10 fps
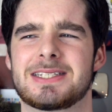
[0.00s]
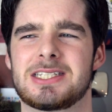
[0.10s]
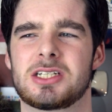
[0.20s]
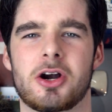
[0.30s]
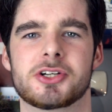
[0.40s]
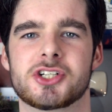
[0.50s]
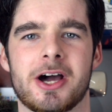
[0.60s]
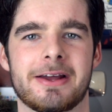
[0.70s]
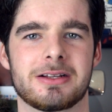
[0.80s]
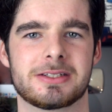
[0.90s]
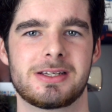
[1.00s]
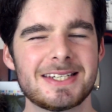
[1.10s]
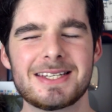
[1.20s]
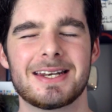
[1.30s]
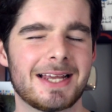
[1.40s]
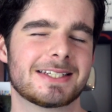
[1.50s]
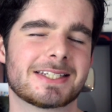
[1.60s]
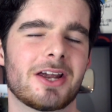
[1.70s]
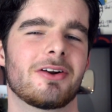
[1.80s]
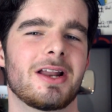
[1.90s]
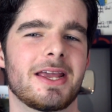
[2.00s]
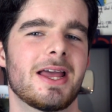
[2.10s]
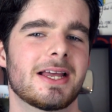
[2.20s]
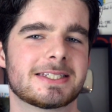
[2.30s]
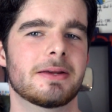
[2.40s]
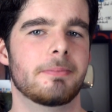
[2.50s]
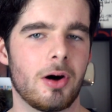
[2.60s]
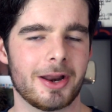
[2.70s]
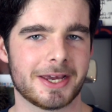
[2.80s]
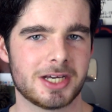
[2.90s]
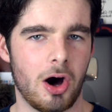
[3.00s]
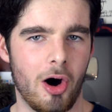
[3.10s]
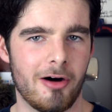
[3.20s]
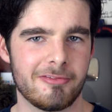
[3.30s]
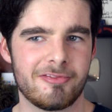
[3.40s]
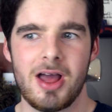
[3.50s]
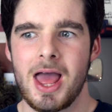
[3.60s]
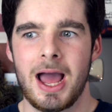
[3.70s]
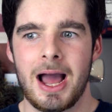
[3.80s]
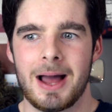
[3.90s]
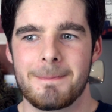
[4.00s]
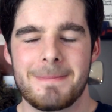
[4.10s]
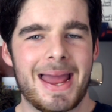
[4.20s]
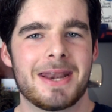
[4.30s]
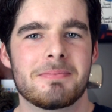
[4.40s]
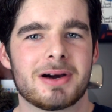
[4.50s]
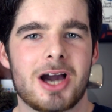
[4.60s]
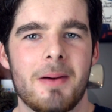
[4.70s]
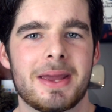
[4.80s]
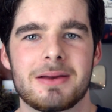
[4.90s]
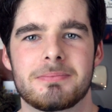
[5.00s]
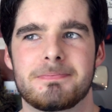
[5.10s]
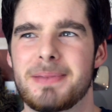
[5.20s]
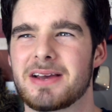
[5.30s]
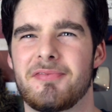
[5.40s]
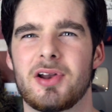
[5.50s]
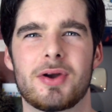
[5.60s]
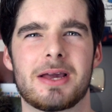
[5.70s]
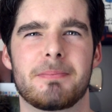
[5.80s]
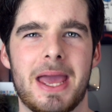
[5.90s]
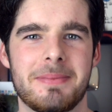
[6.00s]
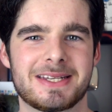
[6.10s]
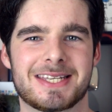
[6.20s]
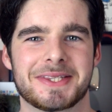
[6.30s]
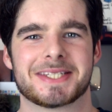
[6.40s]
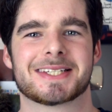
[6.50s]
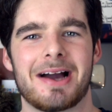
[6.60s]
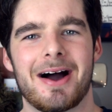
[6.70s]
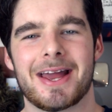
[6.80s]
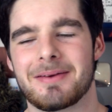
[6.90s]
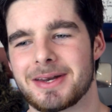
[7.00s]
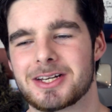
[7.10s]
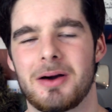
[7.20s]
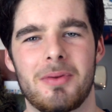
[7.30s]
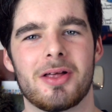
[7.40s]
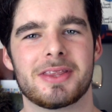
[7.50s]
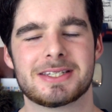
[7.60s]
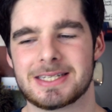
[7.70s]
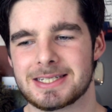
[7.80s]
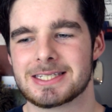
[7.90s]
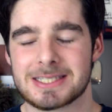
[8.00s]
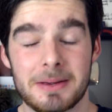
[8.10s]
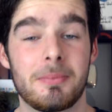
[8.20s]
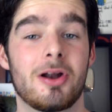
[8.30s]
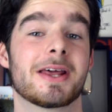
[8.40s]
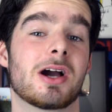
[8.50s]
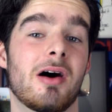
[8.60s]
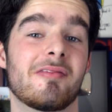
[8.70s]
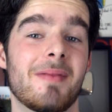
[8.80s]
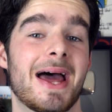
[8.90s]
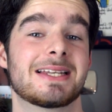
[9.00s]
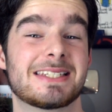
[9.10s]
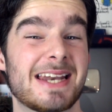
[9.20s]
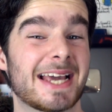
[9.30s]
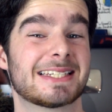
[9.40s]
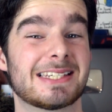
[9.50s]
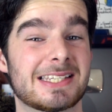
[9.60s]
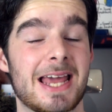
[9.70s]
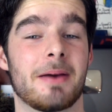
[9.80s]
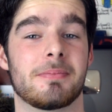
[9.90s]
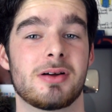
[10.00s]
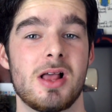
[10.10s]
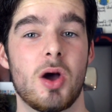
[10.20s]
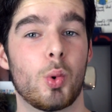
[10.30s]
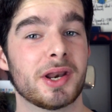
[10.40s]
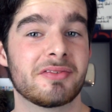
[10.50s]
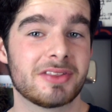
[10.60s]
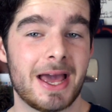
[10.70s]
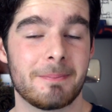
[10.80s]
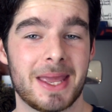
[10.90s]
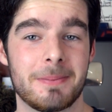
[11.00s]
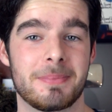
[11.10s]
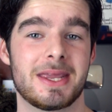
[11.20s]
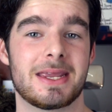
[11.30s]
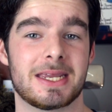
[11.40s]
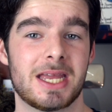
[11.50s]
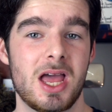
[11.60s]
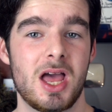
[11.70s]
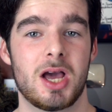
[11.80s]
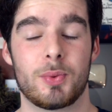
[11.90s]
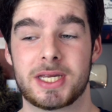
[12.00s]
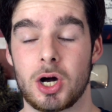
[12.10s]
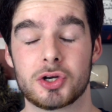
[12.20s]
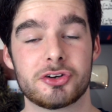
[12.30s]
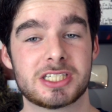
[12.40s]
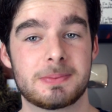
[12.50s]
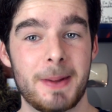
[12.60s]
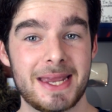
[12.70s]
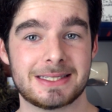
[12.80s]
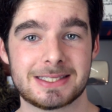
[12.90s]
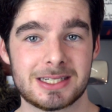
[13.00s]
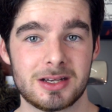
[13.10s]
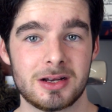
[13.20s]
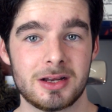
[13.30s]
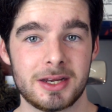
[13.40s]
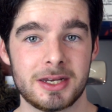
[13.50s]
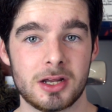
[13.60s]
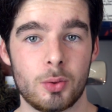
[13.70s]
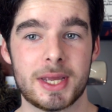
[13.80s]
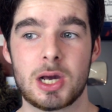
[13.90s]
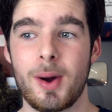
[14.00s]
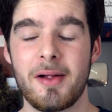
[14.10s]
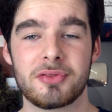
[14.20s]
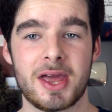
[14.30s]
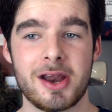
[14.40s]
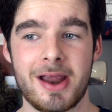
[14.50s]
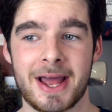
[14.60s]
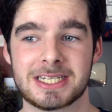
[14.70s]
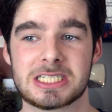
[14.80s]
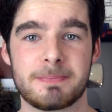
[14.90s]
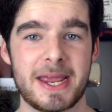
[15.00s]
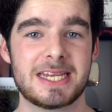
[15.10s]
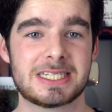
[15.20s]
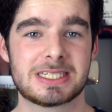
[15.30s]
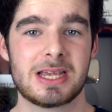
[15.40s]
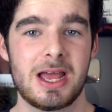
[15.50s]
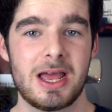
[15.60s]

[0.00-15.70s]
Star Child. Now, this isn't necessarily symbolic of men becoming big floating babies in the sky. I mean, come on, this is symbolic of man's next step, whatever that may be. We conquer space. You know, we go out there and space